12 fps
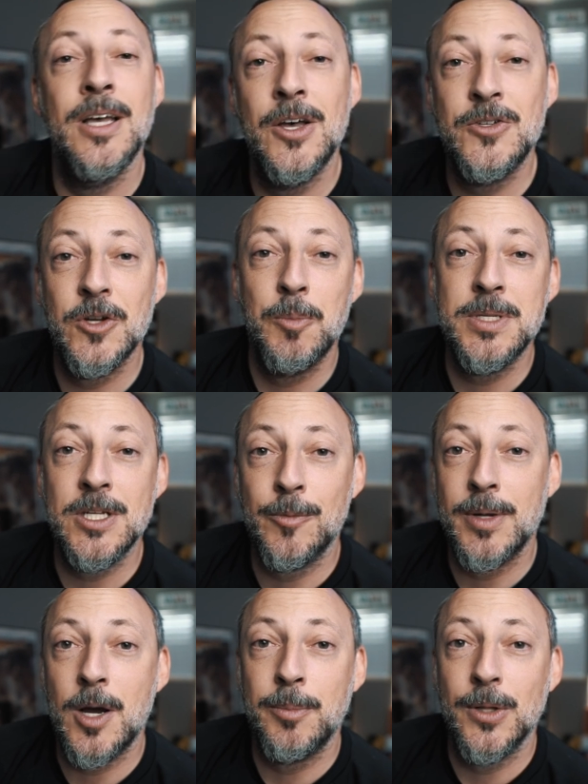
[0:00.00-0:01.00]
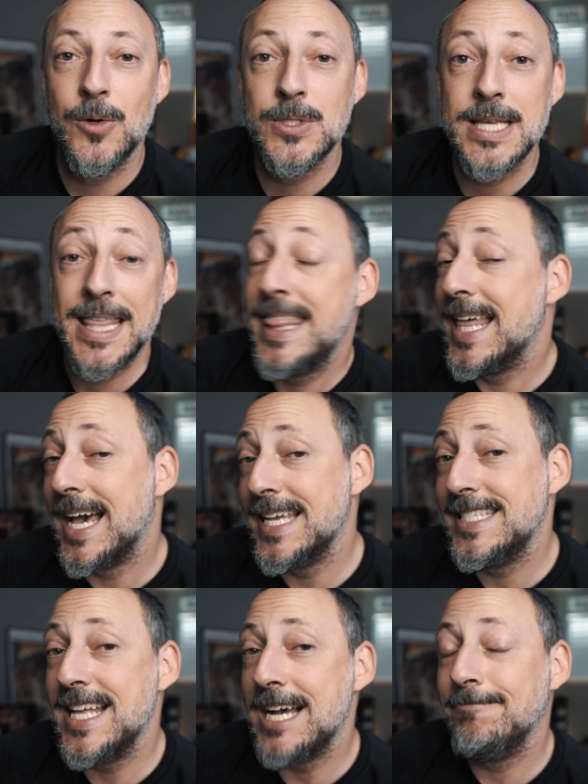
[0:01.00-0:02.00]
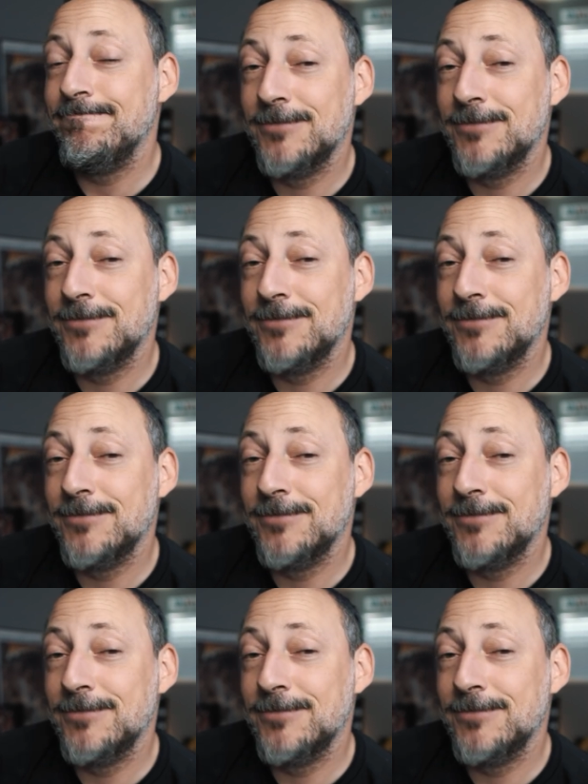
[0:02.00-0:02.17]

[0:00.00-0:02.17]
so you don't miss any of my uploads. And that is that.